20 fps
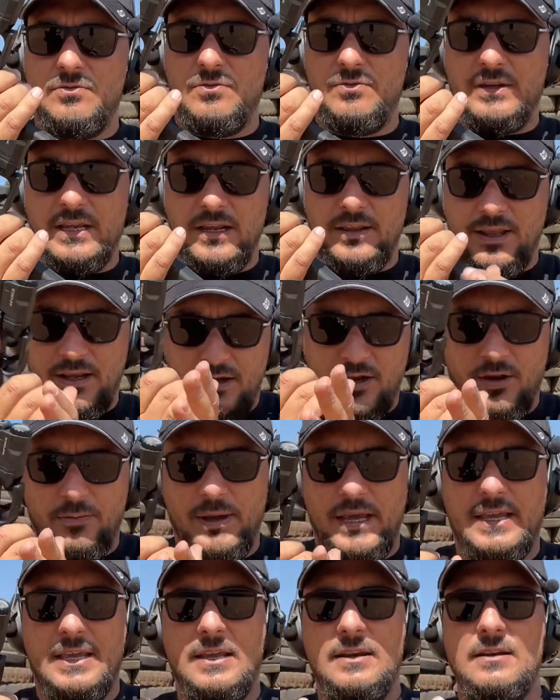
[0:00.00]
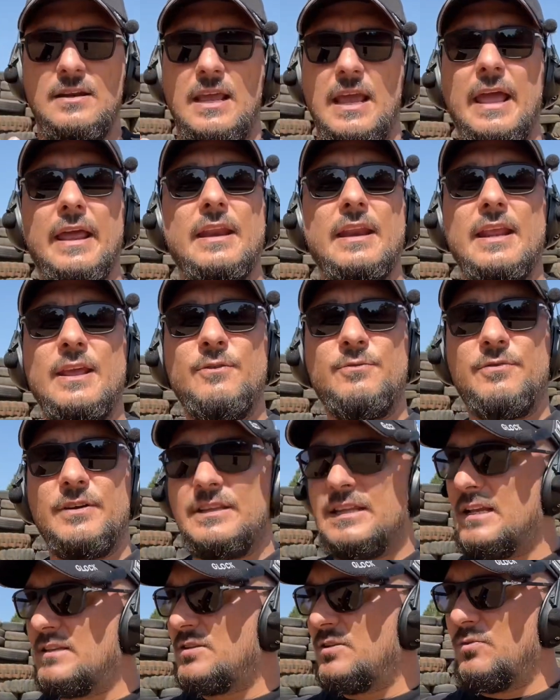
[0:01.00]
can then go back in. And if it
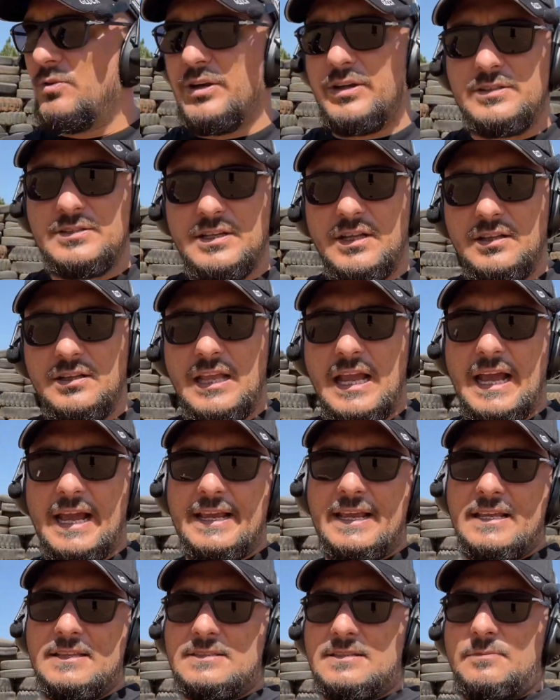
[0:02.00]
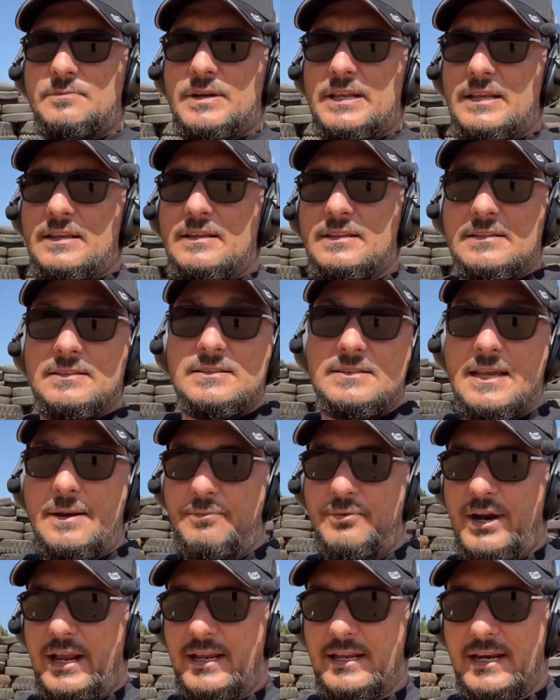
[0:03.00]
doesn't work still, I can simply tap
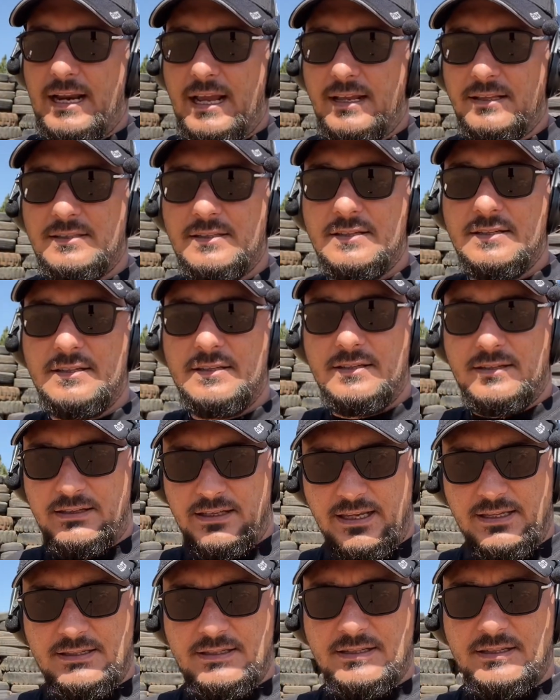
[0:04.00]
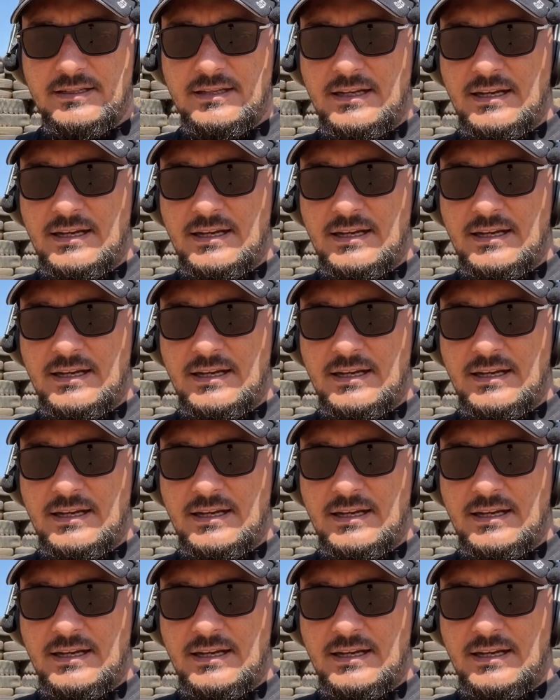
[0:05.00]
rack it out. Yes?